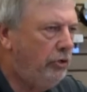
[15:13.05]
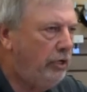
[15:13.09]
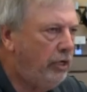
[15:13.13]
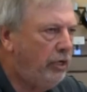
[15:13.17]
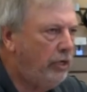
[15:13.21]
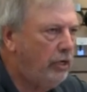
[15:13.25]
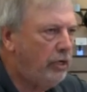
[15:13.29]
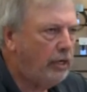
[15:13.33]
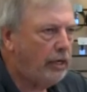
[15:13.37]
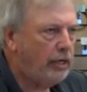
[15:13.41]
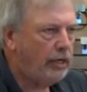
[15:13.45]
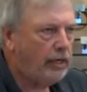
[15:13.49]

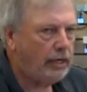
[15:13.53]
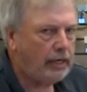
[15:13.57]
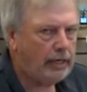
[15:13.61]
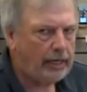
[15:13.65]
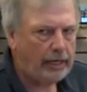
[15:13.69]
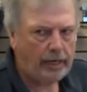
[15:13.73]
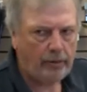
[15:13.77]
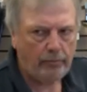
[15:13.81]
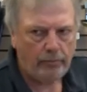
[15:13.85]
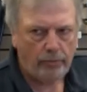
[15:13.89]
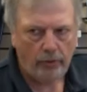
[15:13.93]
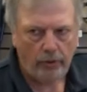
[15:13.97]
needed a
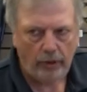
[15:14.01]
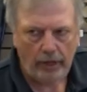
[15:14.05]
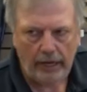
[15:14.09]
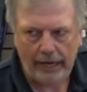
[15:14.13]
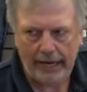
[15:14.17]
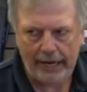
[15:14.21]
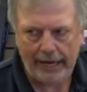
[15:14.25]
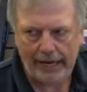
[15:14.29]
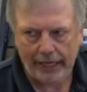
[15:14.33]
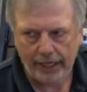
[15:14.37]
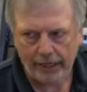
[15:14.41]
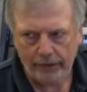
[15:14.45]
hyper
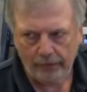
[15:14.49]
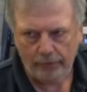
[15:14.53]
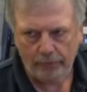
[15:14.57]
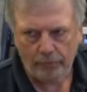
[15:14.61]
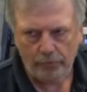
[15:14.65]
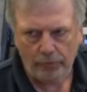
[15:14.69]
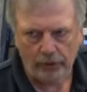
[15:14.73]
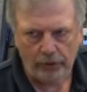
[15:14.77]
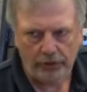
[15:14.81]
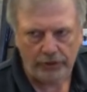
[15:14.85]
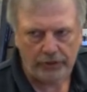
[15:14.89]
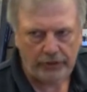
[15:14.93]

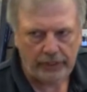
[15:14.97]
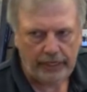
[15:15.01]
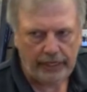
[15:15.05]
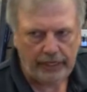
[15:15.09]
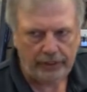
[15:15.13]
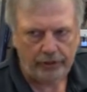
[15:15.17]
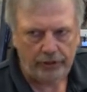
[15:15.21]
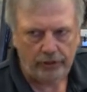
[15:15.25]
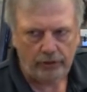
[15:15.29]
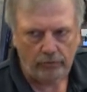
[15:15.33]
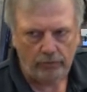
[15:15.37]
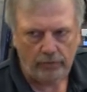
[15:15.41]
accurate,
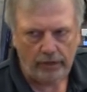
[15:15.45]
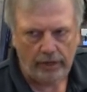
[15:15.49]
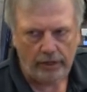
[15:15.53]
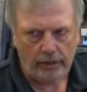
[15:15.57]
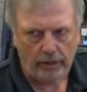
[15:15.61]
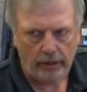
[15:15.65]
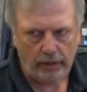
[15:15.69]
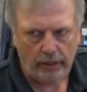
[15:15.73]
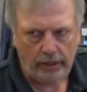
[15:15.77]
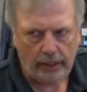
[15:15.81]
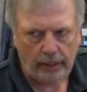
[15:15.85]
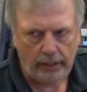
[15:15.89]
precise
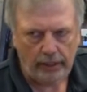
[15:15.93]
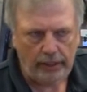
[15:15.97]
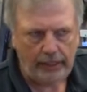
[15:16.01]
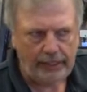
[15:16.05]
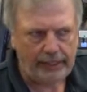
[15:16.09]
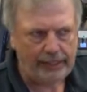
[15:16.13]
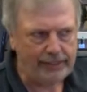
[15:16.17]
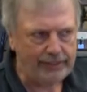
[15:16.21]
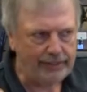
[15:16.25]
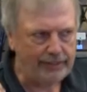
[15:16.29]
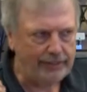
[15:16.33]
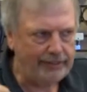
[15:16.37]
router cut
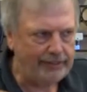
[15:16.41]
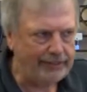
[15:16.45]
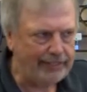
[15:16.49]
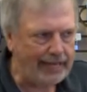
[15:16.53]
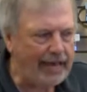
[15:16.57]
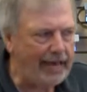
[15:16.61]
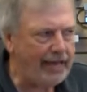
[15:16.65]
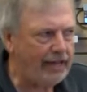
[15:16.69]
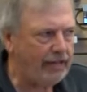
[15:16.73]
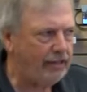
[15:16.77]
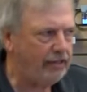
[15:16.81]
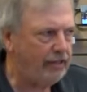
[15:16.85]

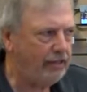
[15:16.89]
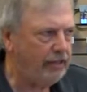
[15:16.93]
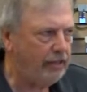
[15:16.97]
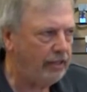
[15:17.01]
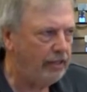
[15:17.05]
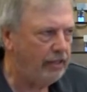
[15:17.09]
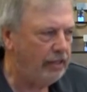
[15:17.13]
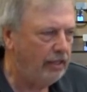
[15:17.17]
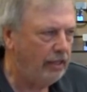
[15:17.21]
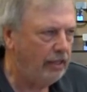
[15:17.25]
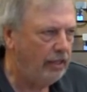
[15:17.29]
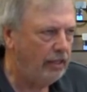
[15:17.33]
exactly
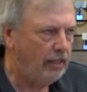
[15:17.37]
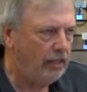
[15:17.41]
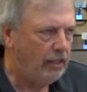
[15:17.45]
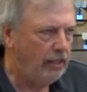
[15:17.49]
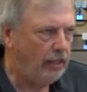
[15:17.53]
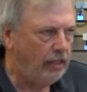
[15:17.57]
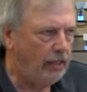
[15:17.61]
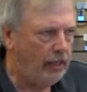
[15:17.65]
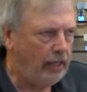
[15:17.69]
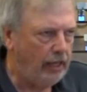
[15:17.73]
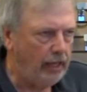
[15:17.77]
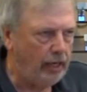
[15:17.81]

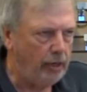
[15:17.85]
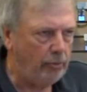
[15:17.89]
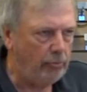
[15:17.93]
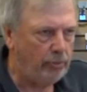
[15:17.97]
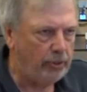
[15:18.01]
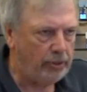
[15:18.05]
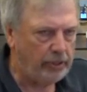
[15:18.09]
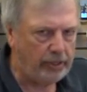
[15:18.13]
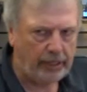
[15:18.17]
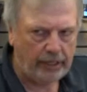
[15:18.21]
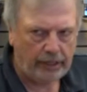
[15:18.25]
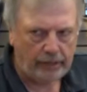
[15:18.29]
in a
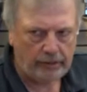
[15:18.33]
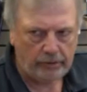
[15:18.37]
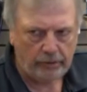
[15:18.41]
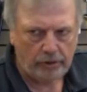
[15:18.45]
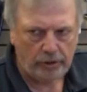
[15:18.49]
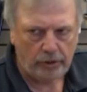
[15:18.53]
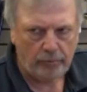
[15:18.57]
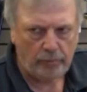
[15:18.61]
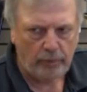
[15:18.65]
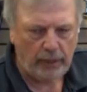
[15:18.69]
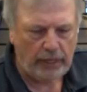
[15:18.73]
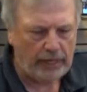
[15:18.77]
particular
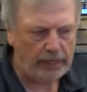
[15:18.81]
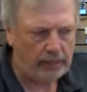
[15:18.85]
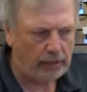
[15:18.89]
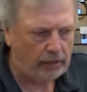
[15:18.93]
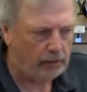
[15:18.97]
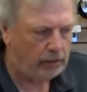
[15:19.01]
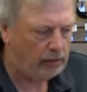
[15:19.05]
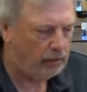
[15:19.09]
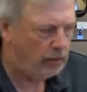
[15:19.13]
spot.